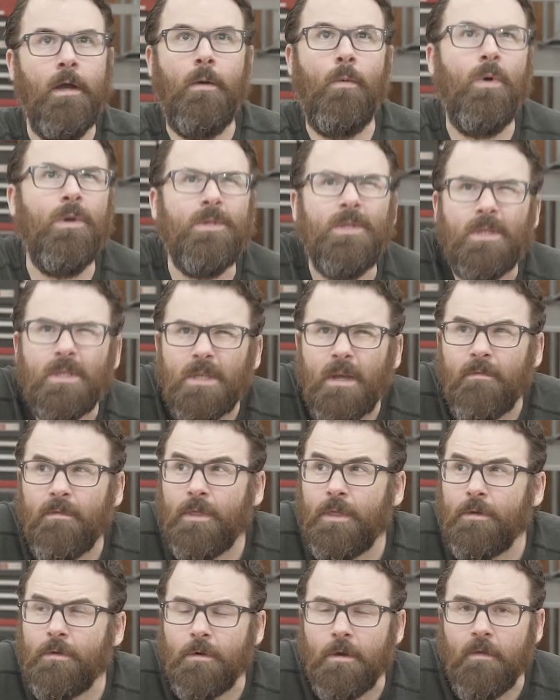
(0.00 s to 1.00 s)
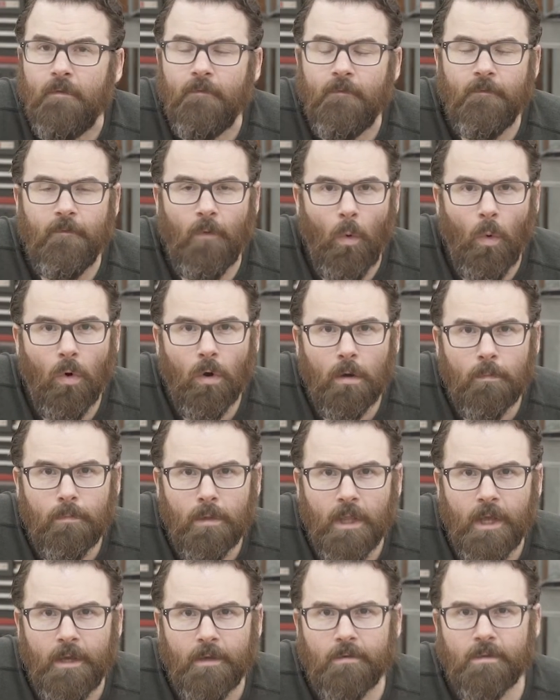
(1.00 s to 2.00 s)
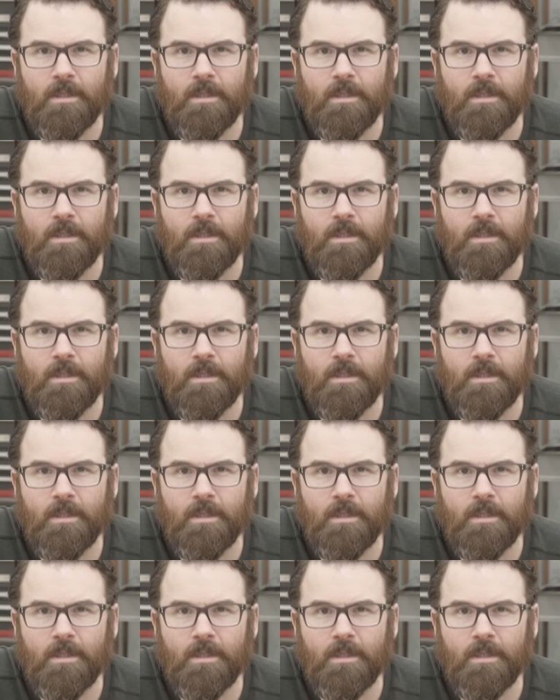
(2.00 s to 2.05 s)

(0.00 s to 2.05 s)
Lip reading: what is it, 734 planer?